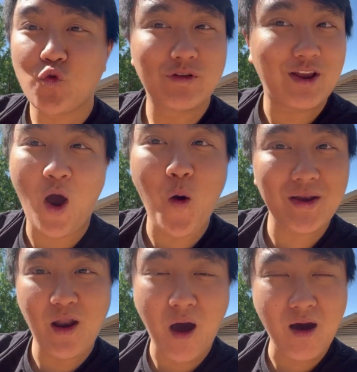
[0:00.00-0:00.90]
They're
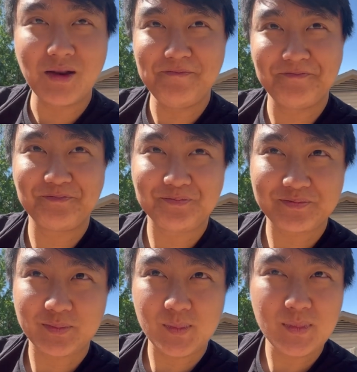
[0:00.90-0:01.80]
holding on.
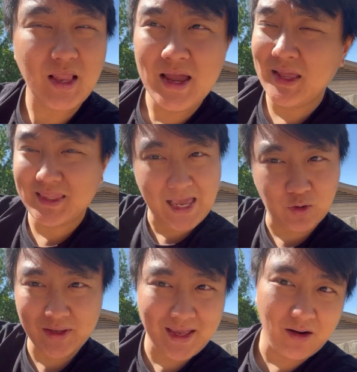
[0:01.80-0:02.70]
They
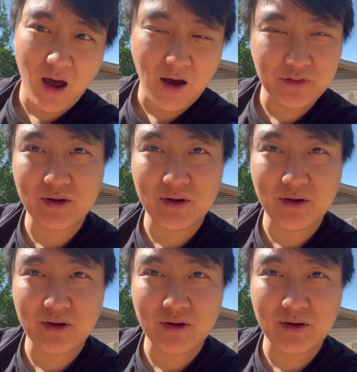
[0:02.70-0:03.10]
don't get off.